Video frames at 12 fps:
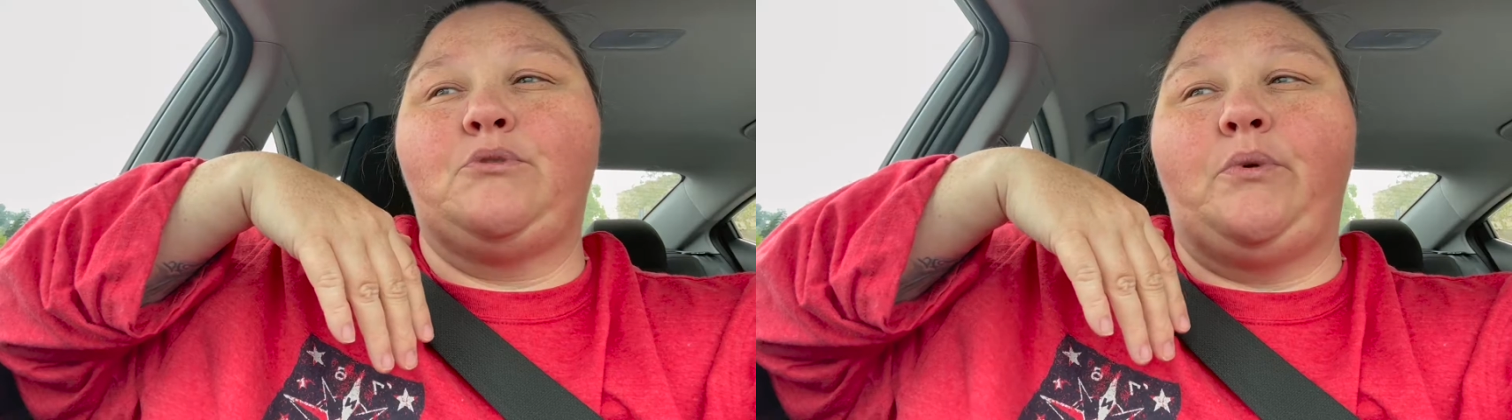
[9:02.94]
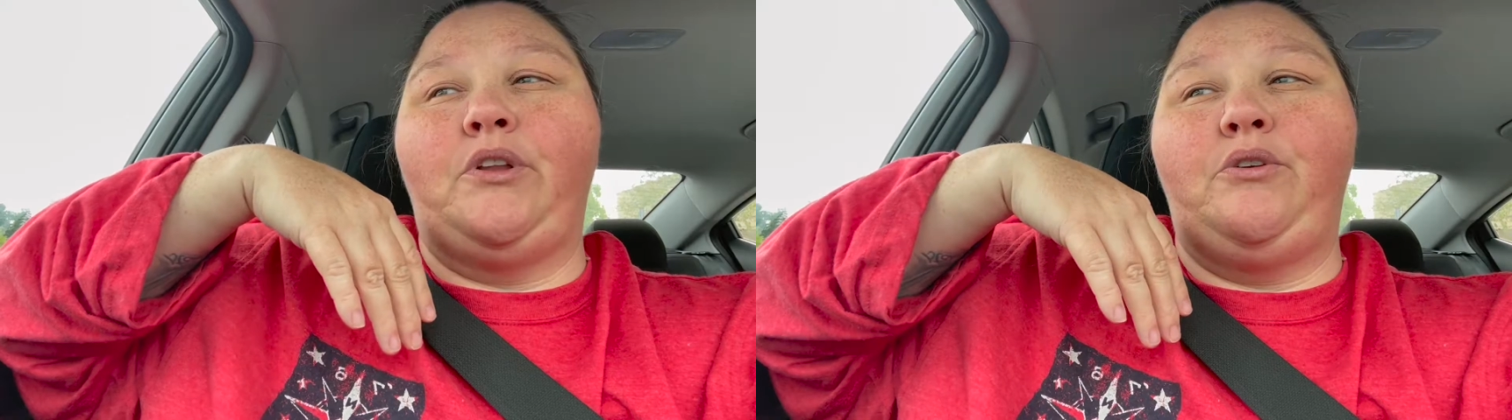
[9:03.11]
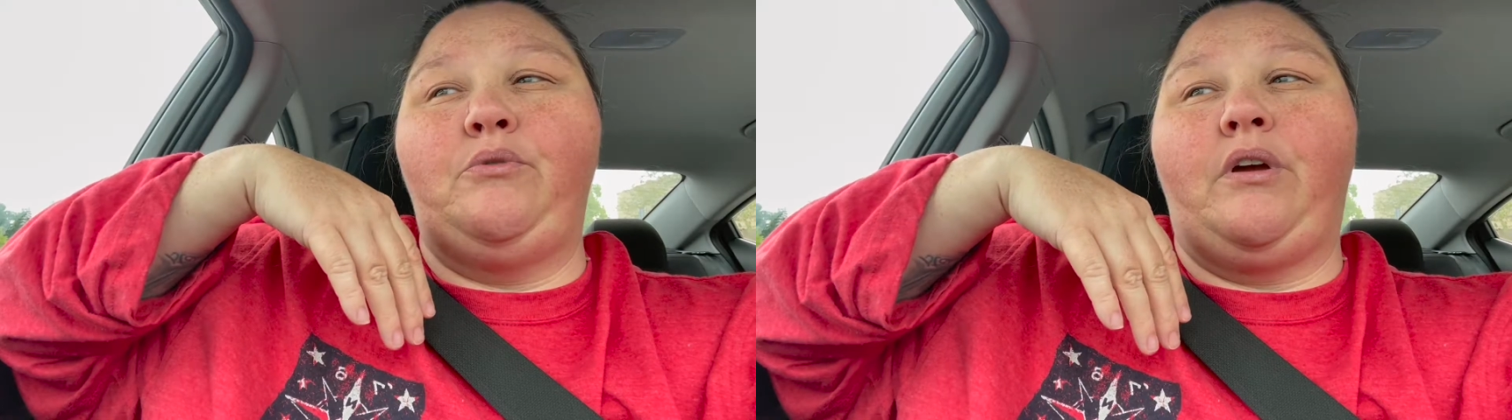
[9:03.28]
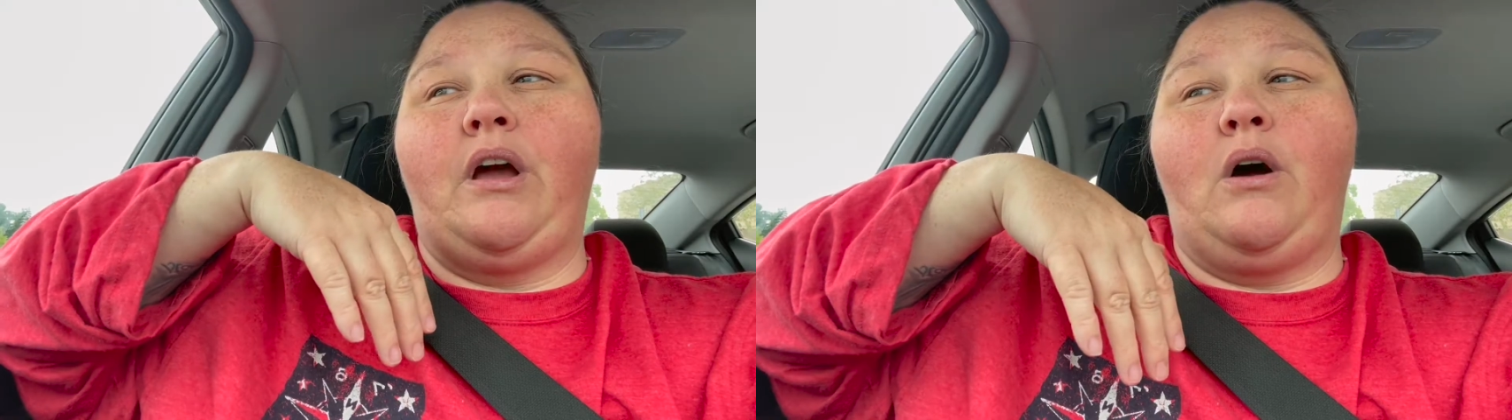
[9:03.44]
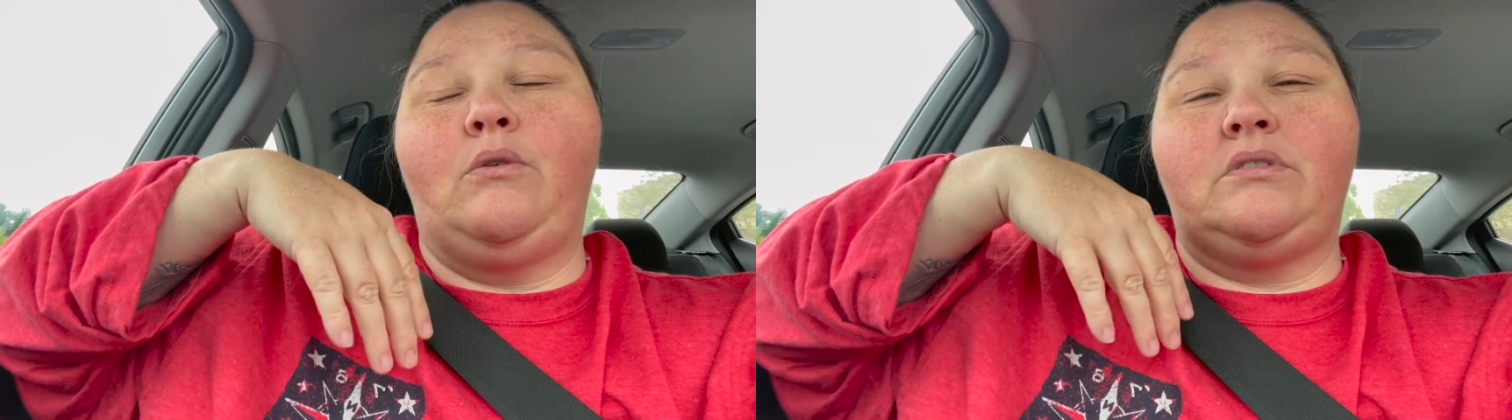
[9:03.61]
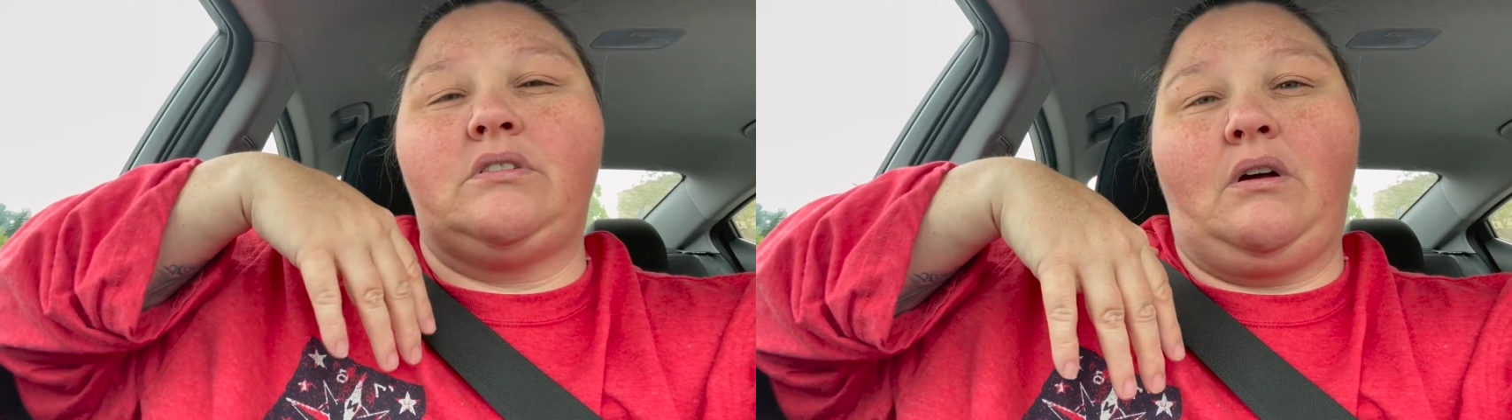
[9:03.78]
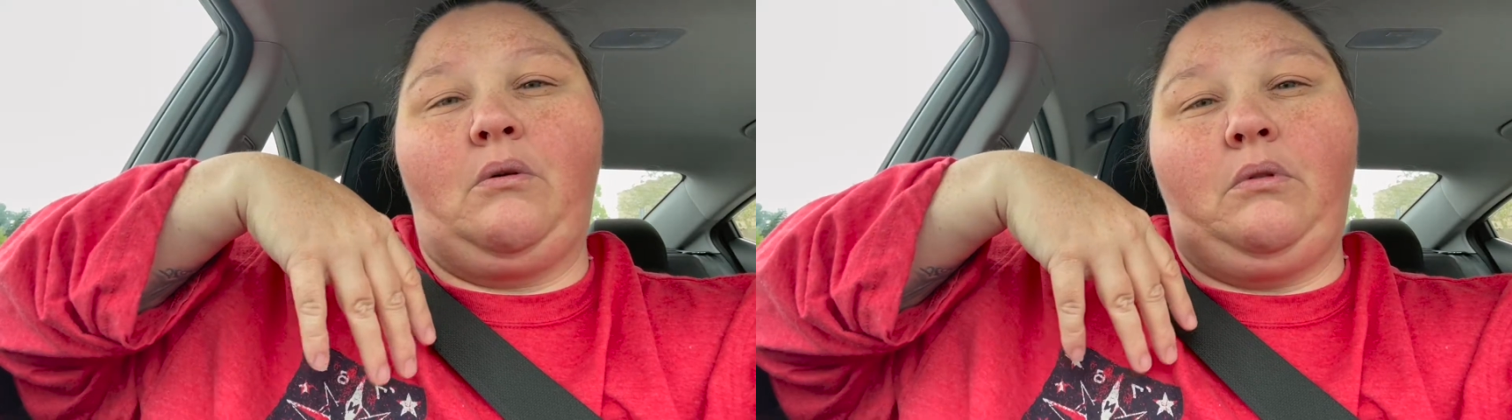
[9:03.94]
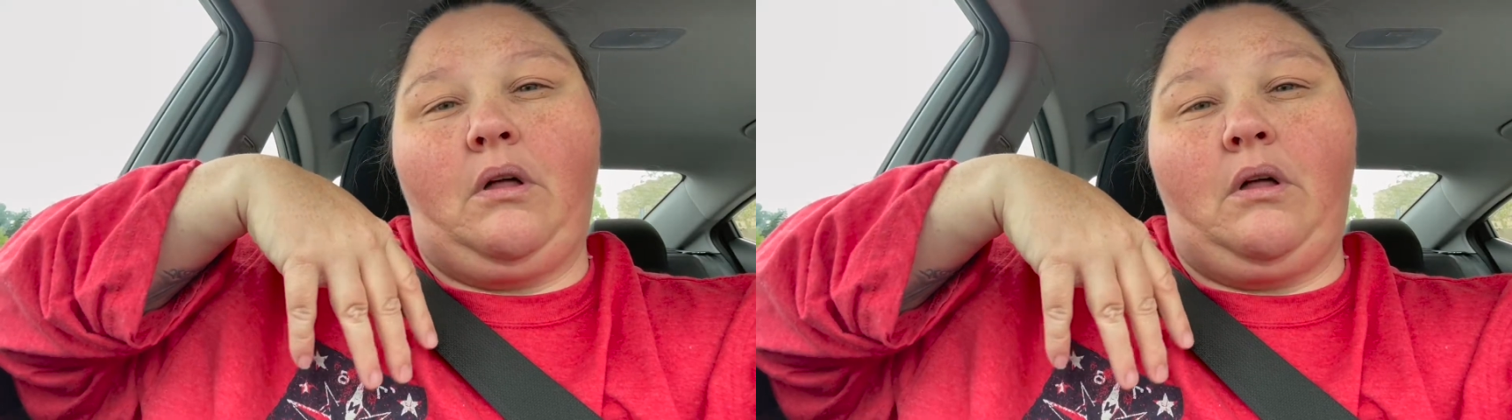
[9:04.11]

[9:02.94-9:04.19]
when you go so